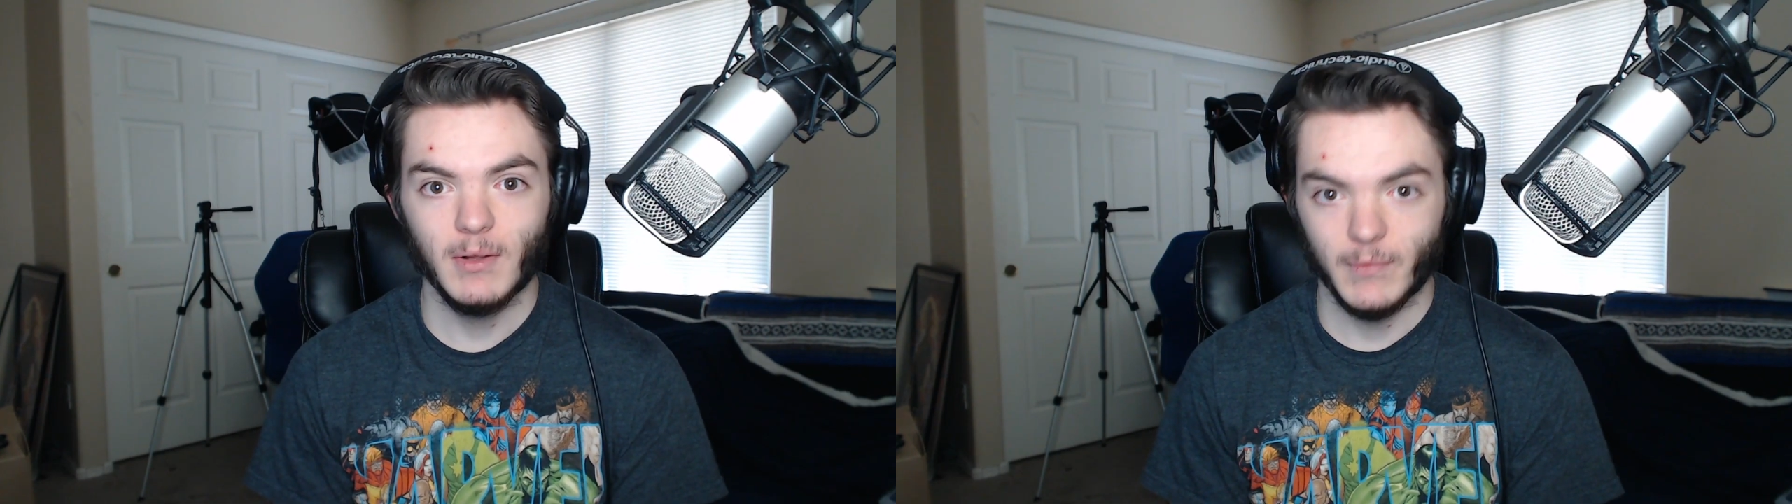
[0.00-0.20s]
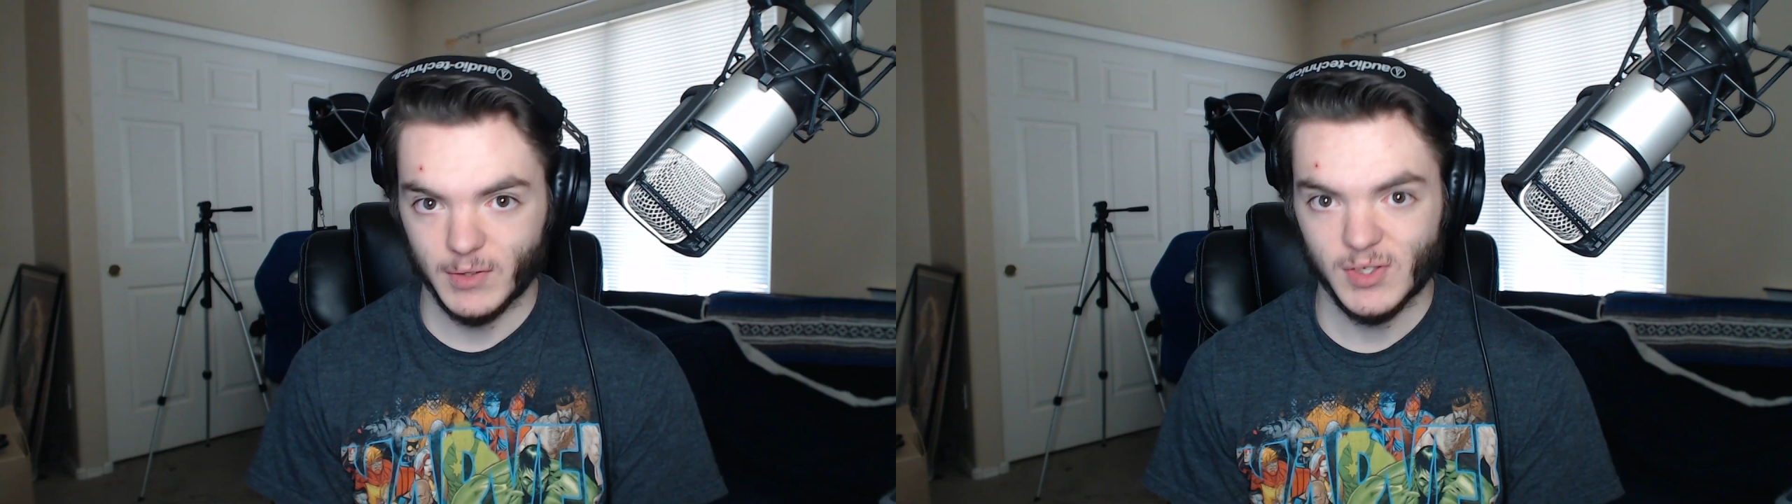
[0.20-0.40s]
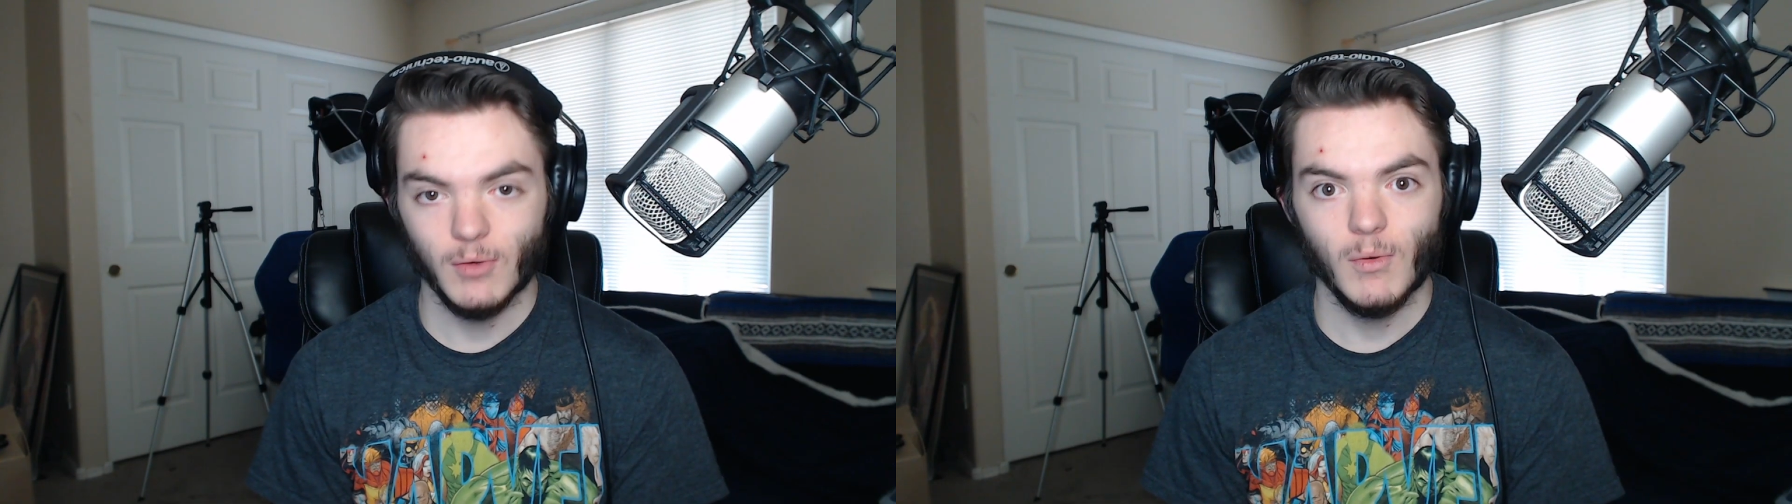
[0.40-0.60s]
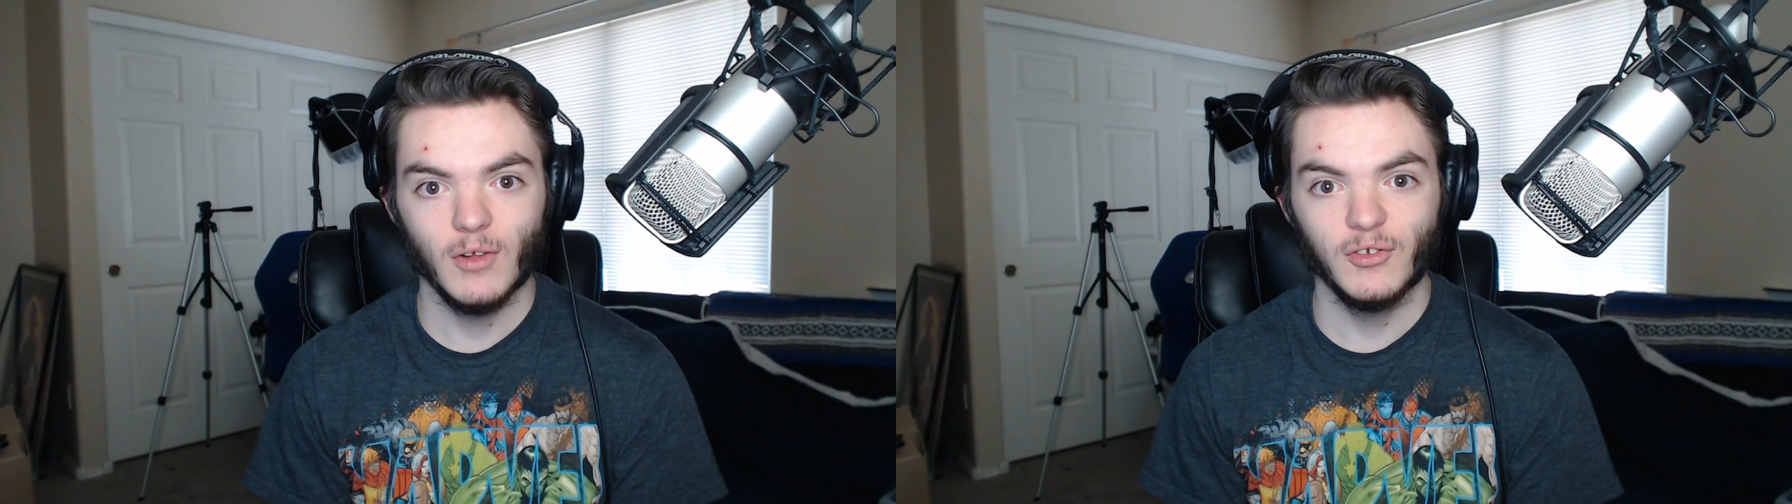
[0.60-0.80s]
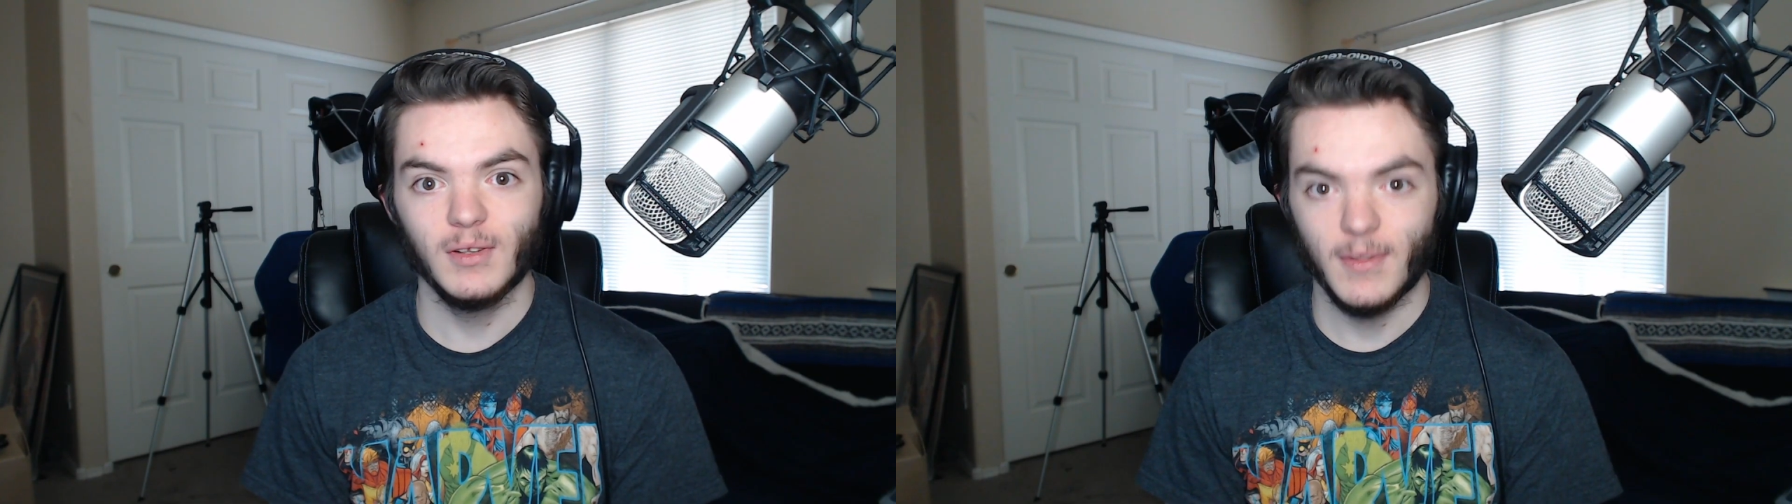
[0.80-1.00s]
but if you're still
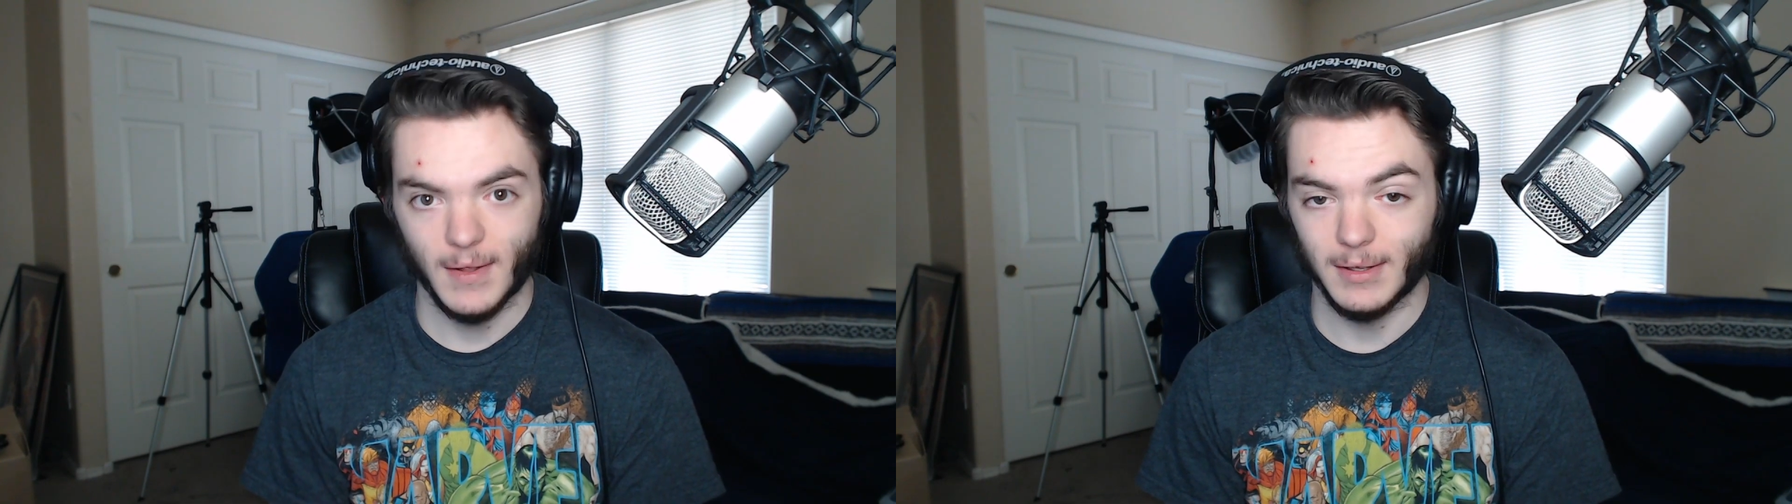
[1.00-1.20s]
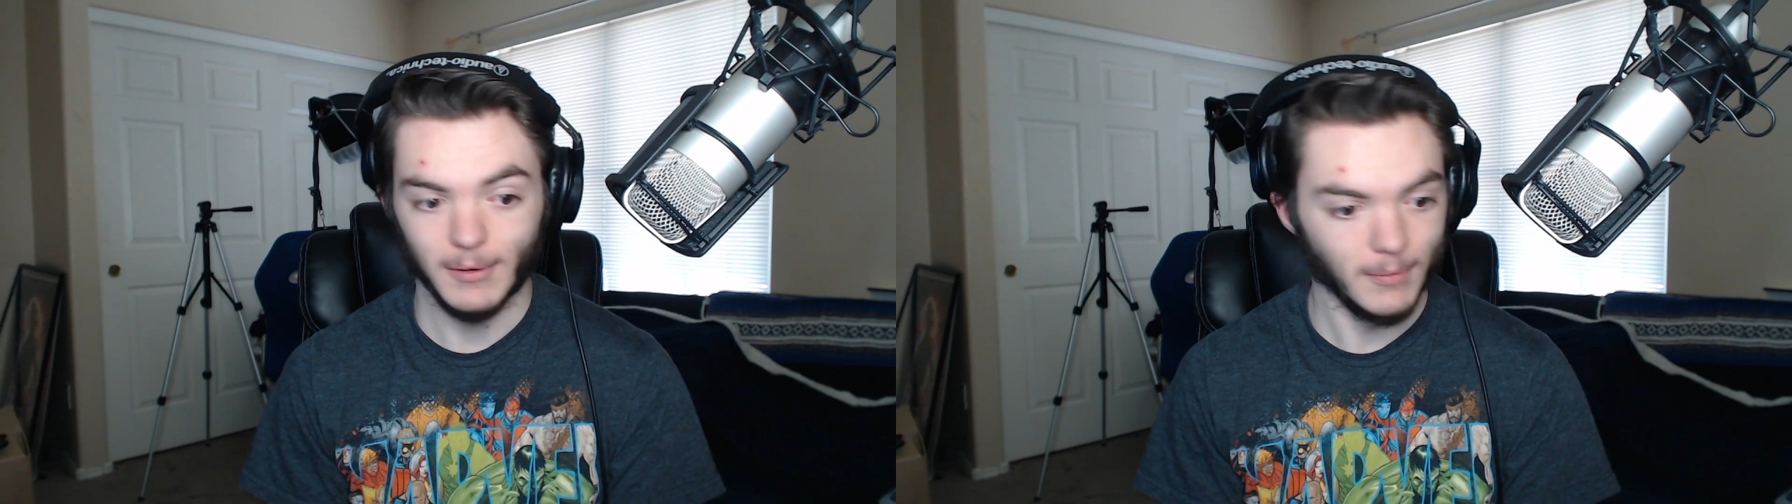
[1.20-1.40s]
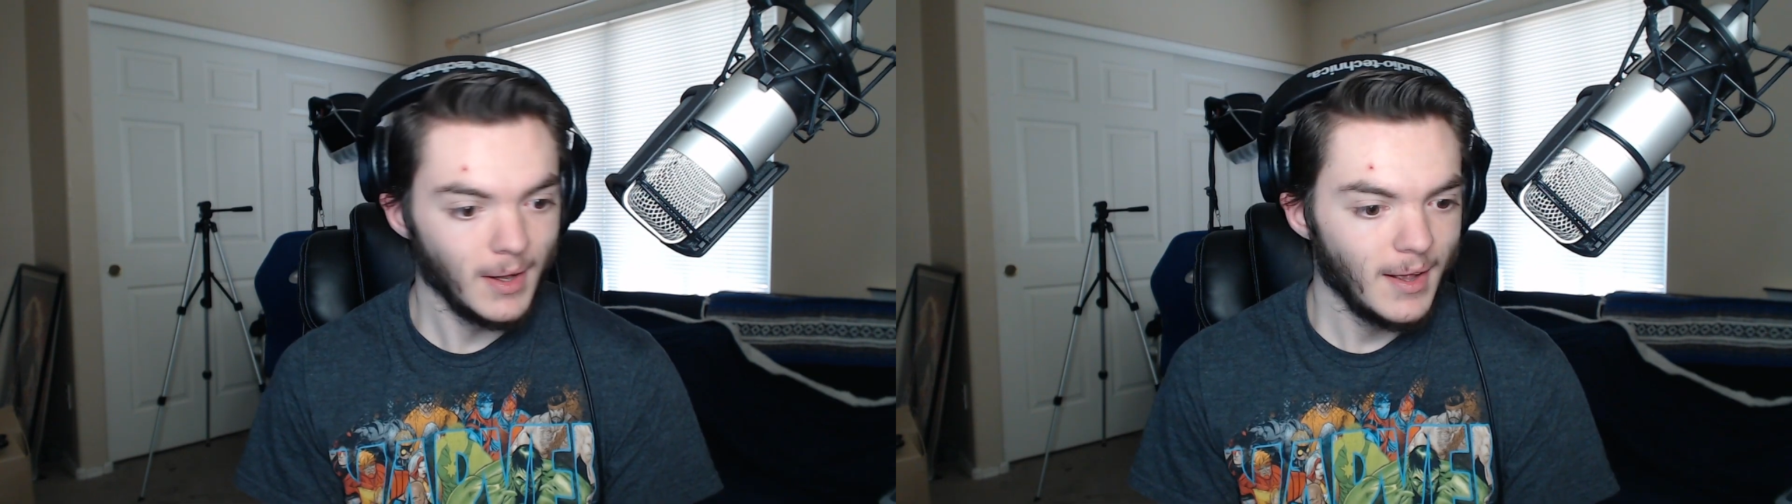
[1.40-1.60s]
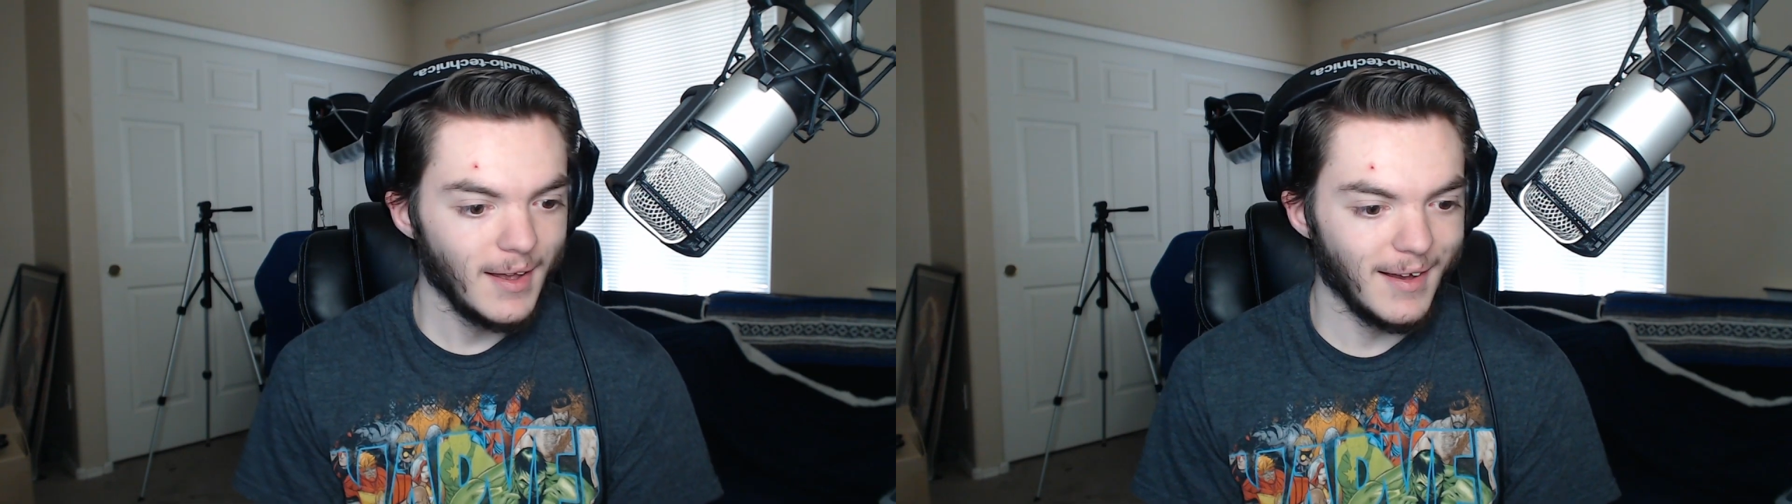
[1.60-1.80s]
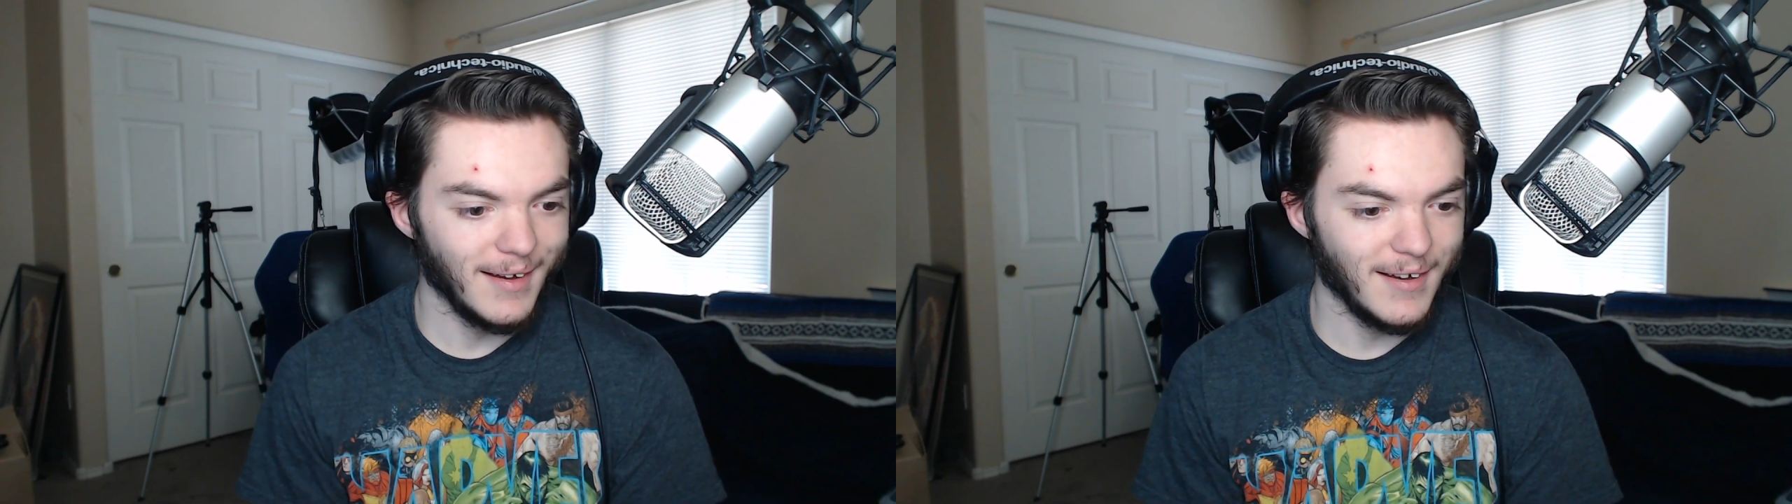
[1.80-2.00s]
watching, thank you.
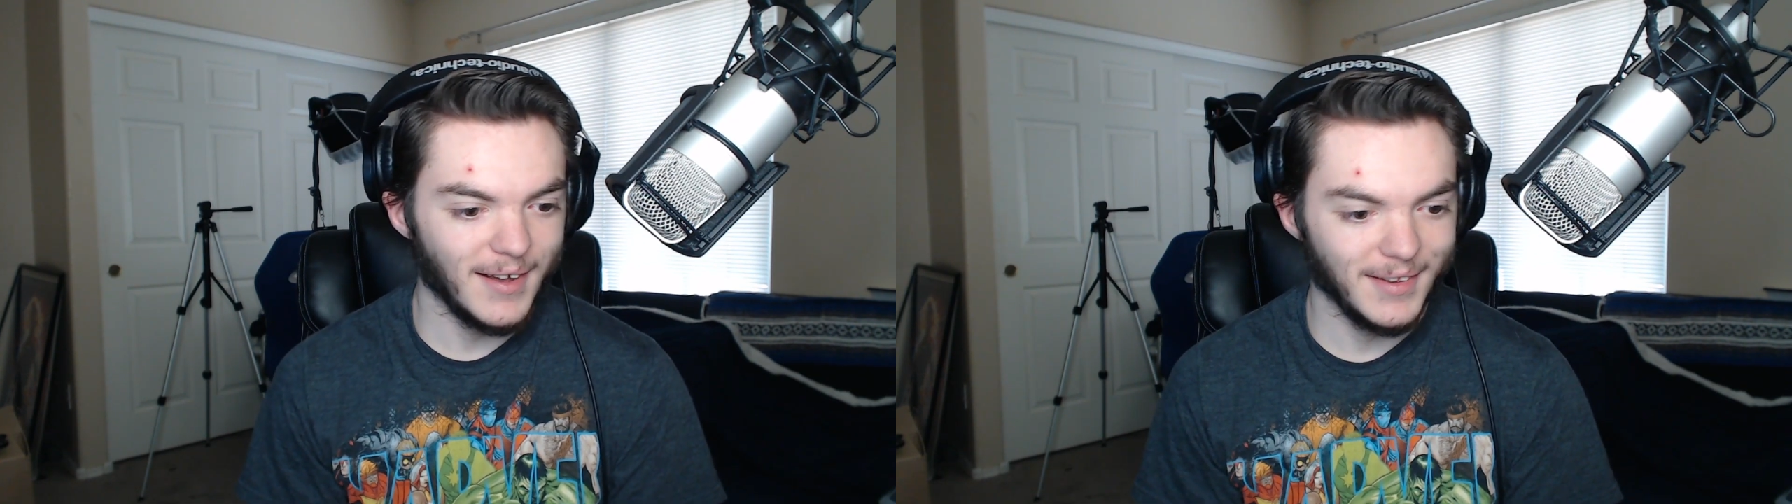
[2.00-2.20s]
Uh,